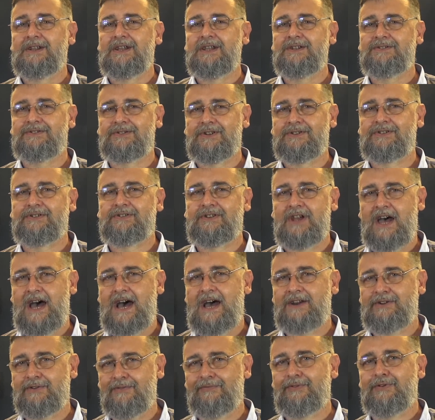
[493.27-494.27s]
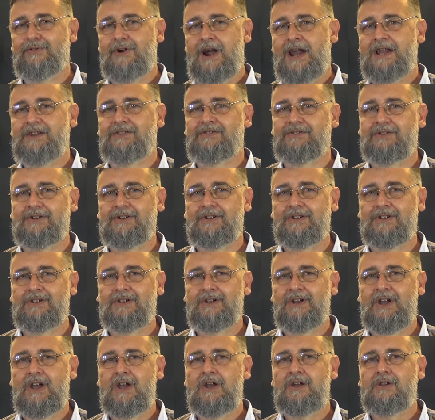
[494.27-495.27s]
is the start of grace.
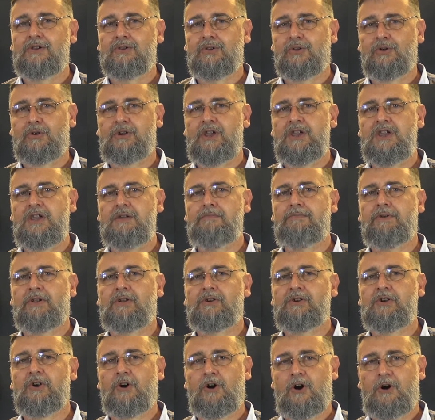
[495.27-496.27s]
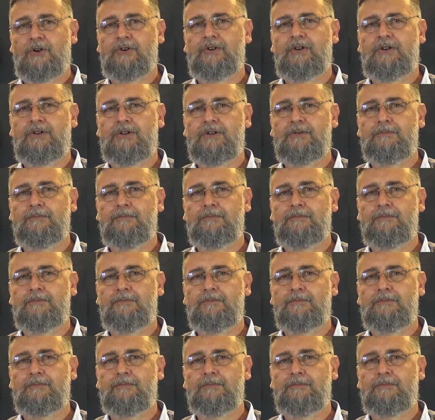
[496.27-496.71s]
Looking beyond